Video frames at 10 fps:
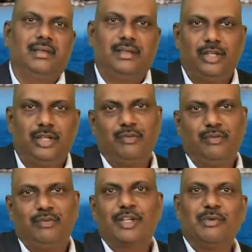Hello and
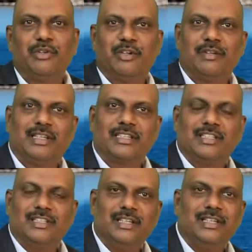welcome to our
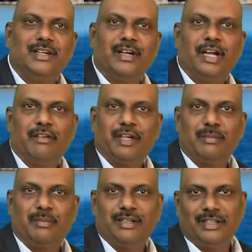lecture in
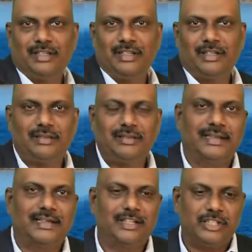environment and
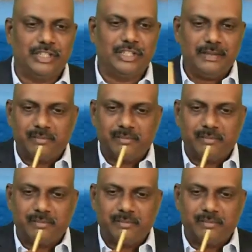ecology.